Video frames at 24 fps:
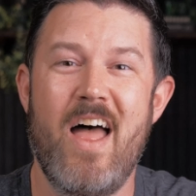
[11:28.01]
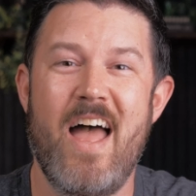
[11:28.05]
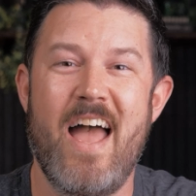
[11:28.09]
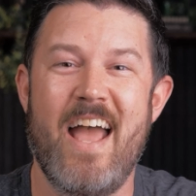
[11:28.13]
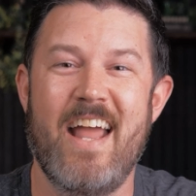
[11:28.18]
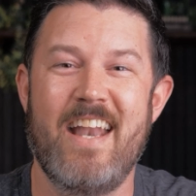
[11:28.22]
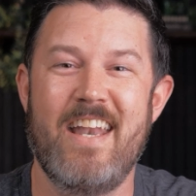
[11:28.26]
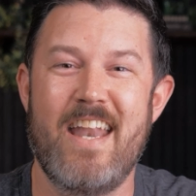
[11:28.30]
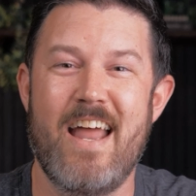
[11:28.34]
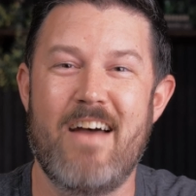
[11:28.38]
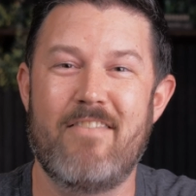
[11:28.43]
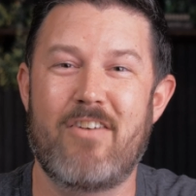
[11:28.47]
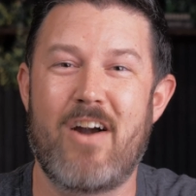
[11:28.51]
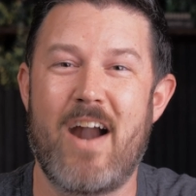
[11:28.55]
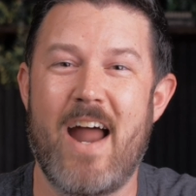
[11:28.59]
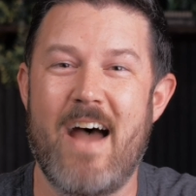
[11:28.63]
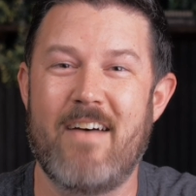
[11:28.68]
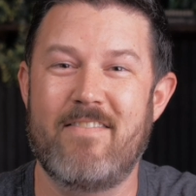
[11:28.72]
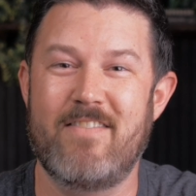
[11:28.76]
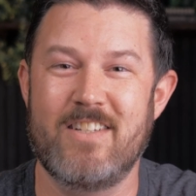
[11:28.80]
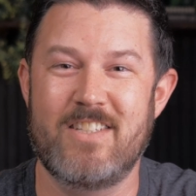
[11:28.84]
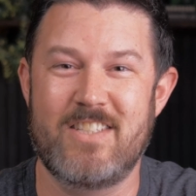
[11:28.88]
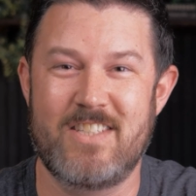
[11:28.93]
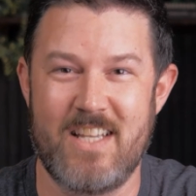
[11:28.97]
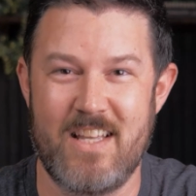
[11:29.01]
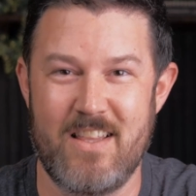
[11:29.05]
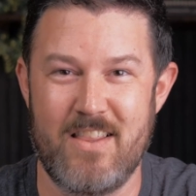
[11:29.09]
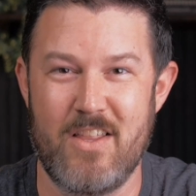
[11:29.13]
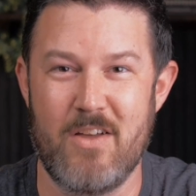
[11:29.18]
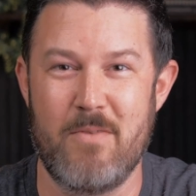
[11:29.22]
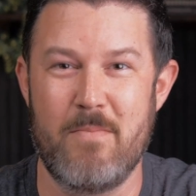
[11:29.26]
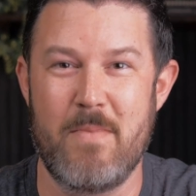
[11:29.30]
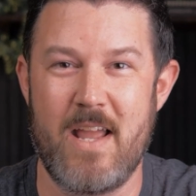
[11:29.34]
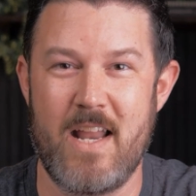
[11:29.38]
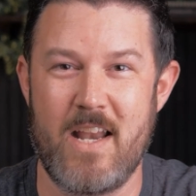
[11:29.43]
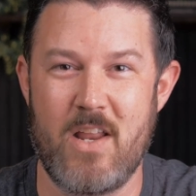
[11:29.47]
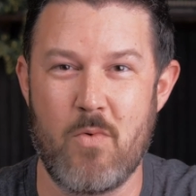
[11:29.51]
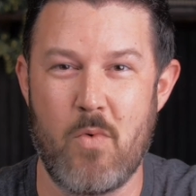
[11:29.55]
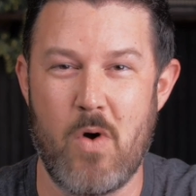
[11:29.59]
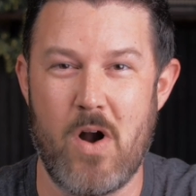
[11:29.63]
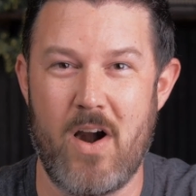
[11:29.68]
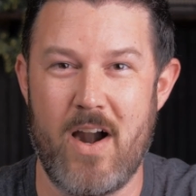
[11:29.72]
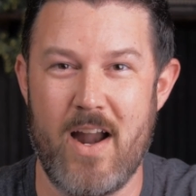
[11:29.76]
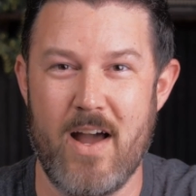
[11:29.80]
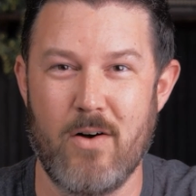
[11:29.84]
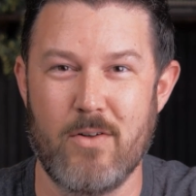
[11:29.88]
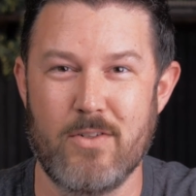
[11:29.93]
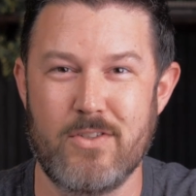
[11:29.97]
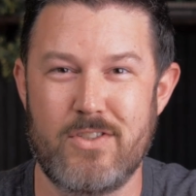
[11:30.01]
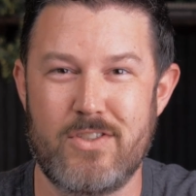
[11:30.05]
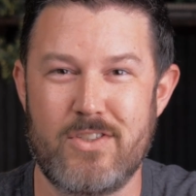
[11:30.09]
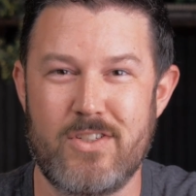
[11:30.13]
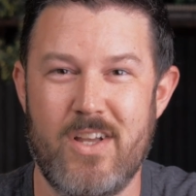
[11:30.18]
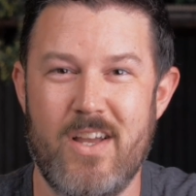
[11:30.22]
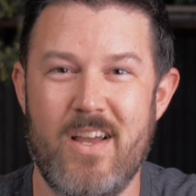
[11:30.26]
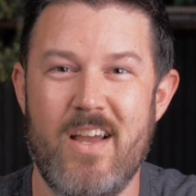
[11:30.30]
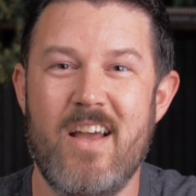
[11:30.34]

and never have to send them anywhere else.